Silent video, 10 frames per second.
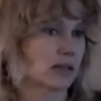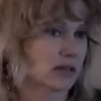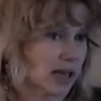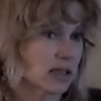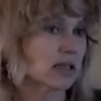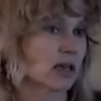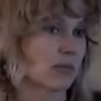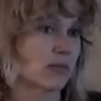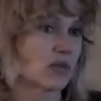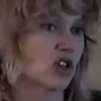sent
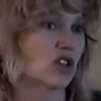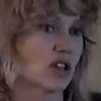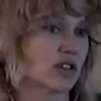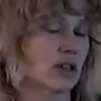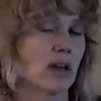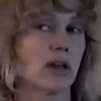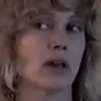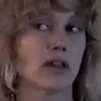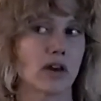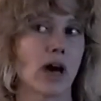him, she just
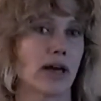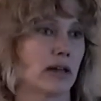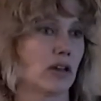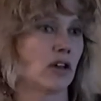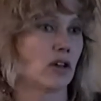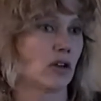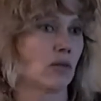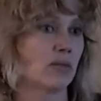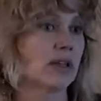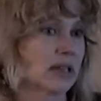thought, you
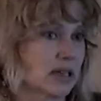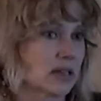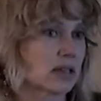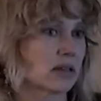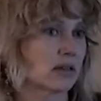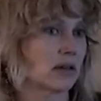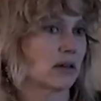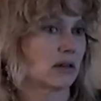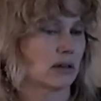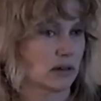know, please
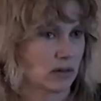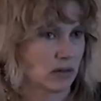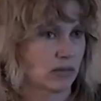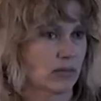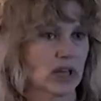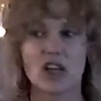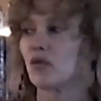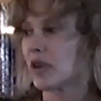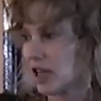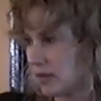heal
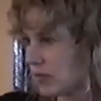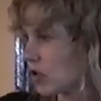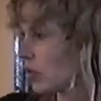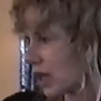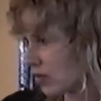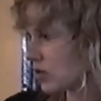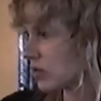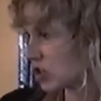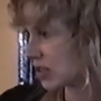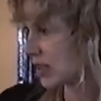me, or whatever
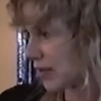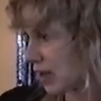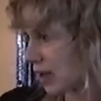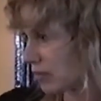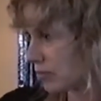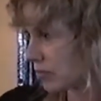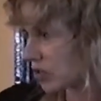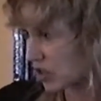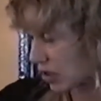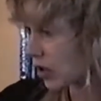she said there
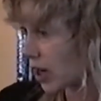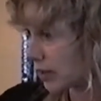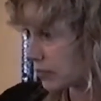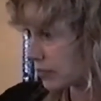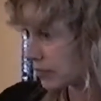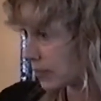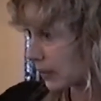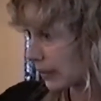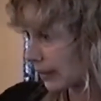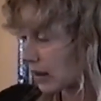just a thought.
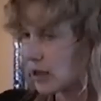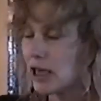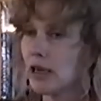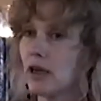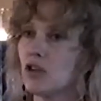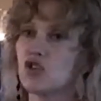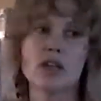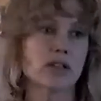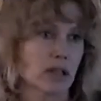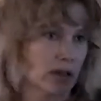
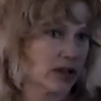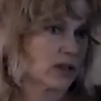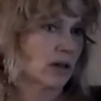Jesus